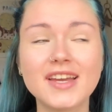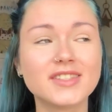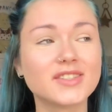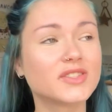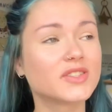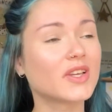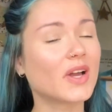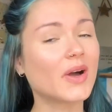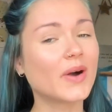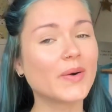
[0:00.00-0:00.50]

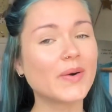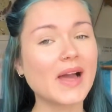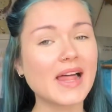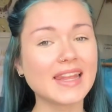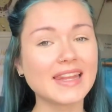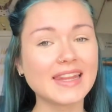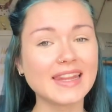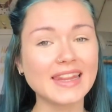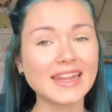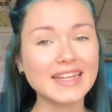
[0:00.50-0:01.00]
So
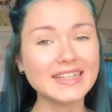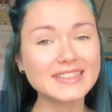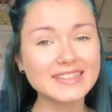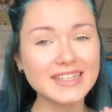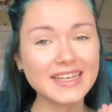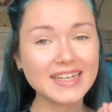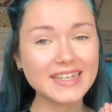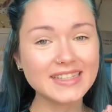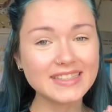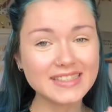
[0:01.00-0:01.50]
let's
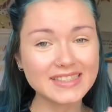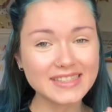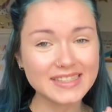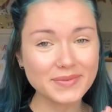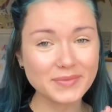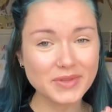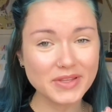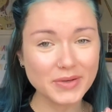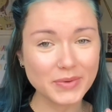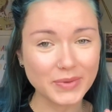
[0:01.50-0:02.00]
get into
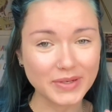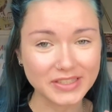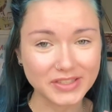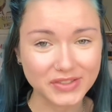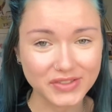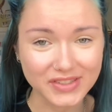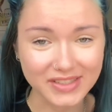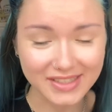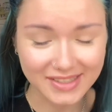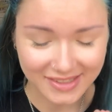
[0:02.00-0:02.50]
some of the
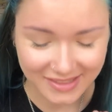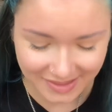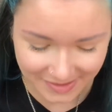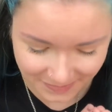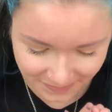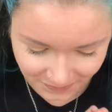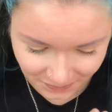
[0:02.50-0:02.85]
questions.